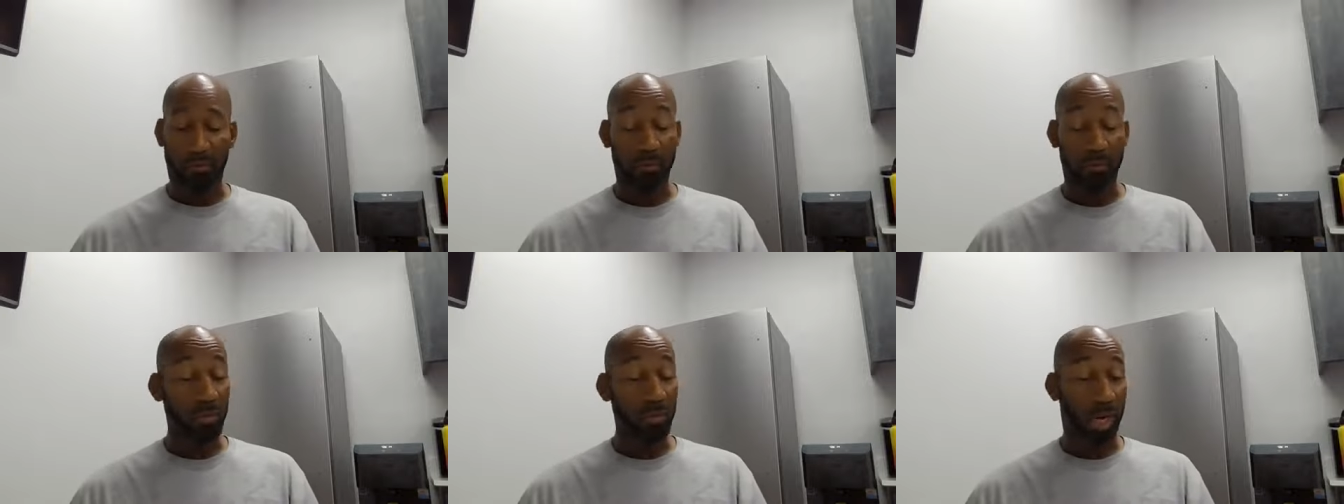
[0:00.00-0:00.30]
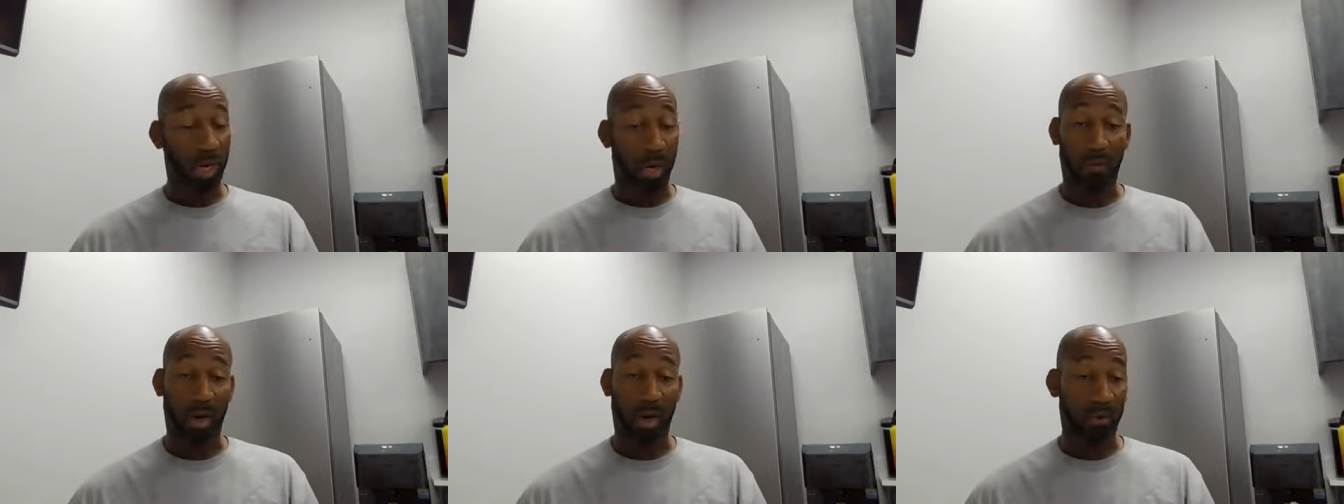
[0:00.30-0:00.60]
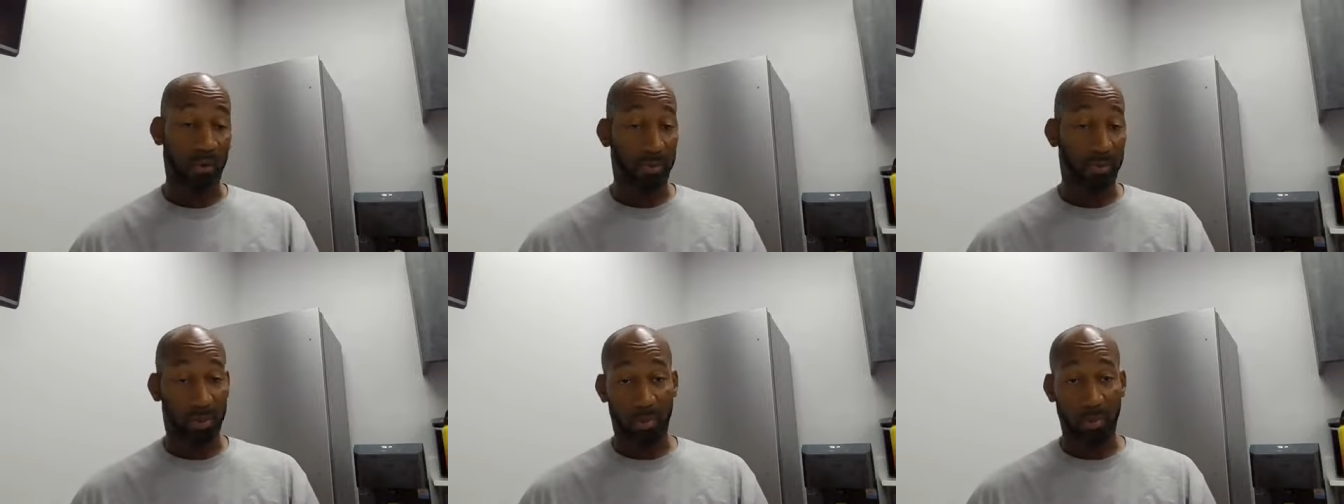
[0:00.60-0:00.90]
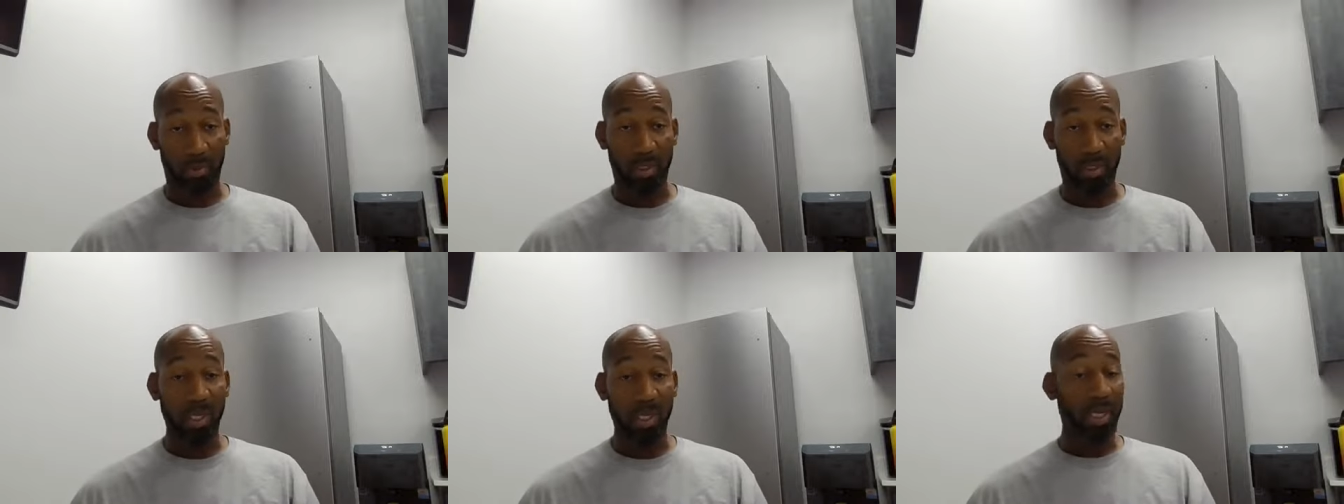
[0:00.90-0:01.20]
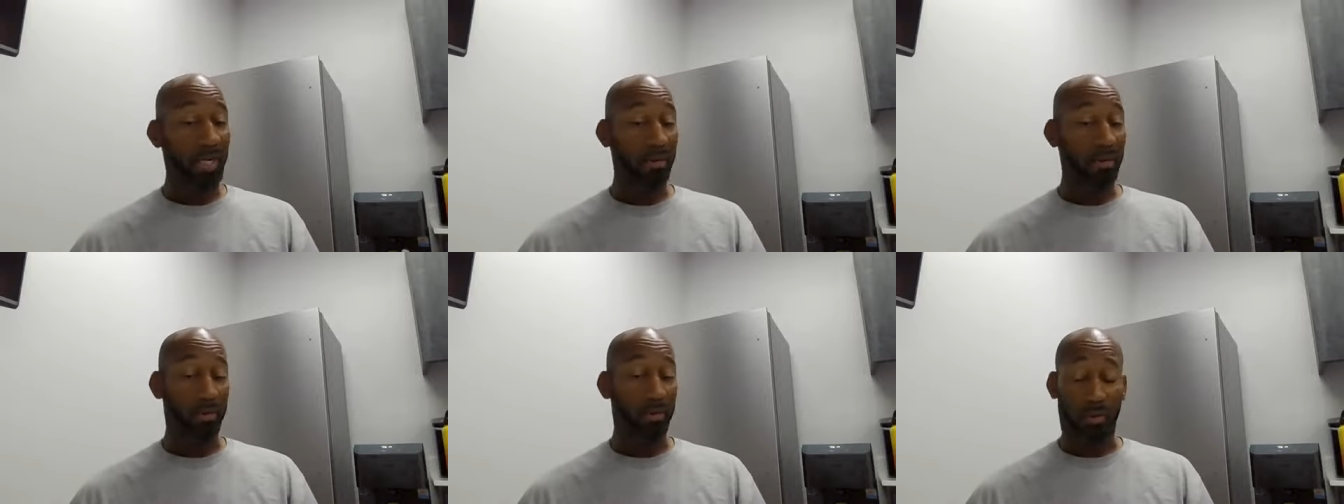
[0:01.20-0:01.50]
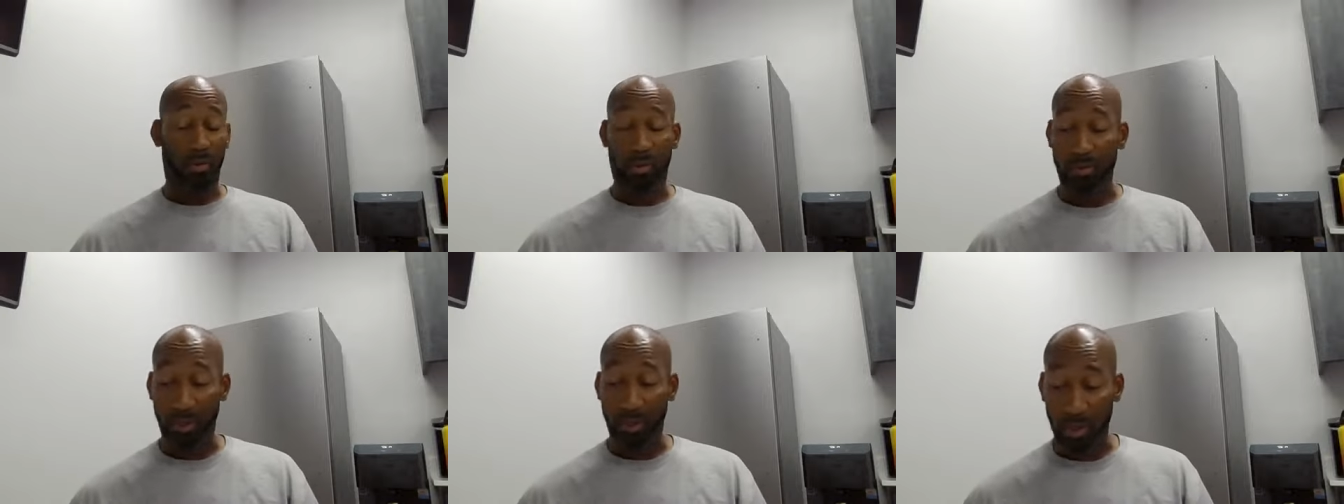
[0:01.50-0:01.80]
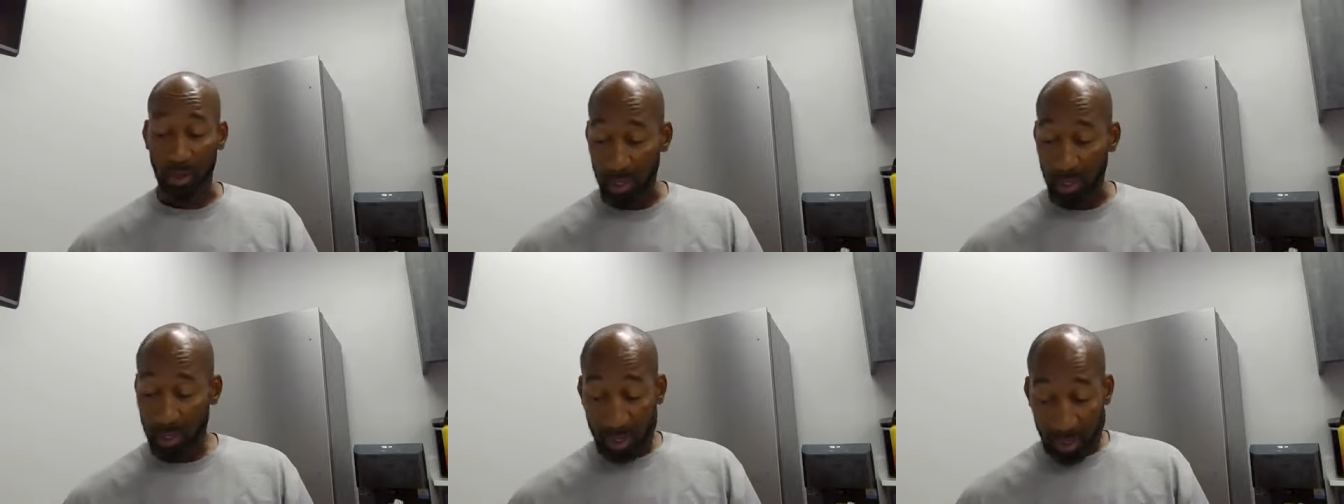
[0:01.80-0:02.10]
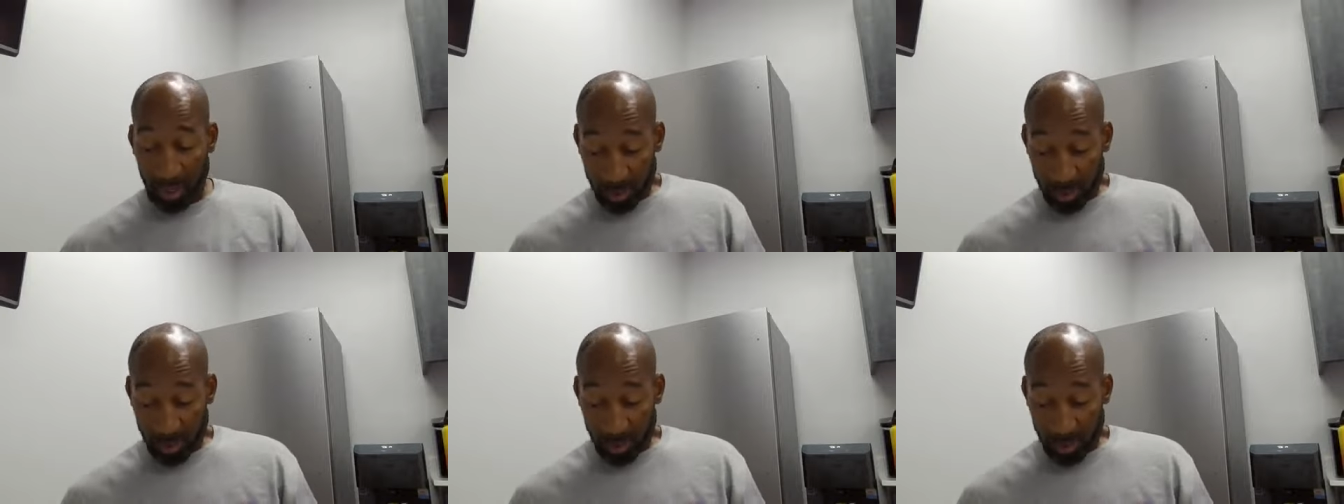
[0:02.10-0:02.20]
if you're not walking with the Lord and you don't give your life,